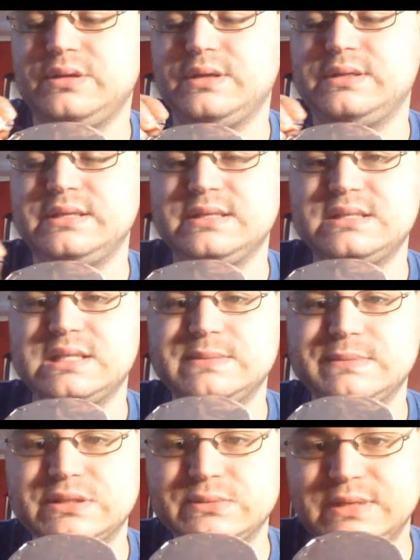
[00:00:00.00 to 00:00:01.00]
distance
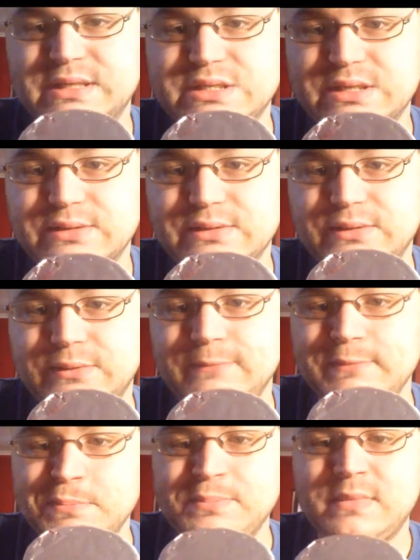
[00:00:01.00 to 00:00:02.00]
between each other.
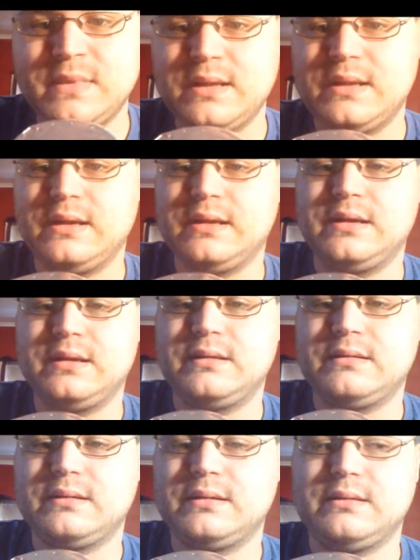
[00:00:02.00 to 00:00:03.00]

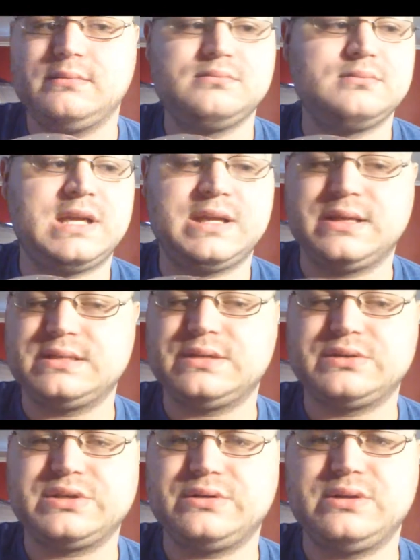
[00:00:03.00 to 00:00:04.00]
I guess I'll
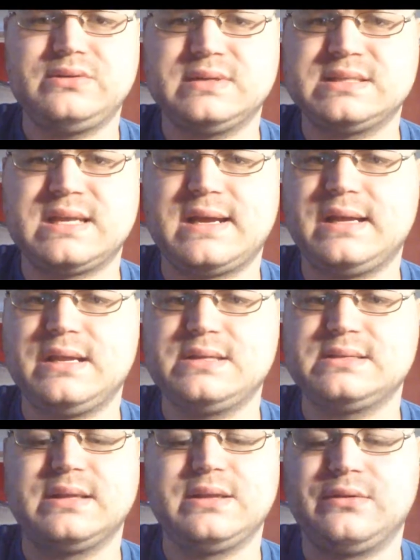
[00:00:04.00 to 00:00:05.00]
show you the size
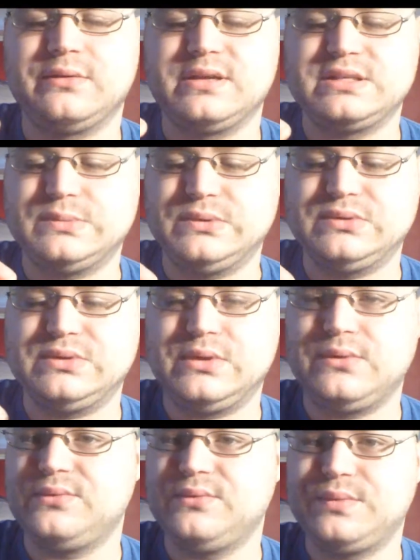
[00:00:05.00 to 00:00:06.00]
that you're not supposed to
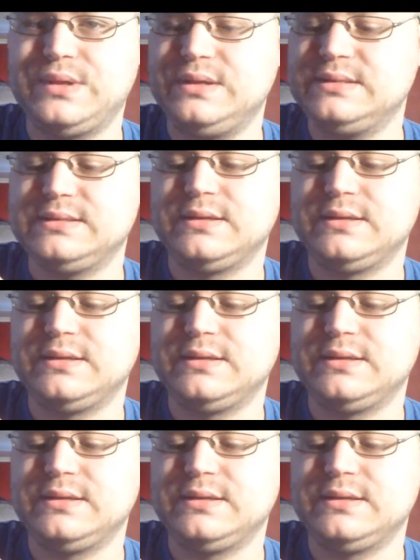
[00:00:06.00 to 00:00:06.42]
do with these.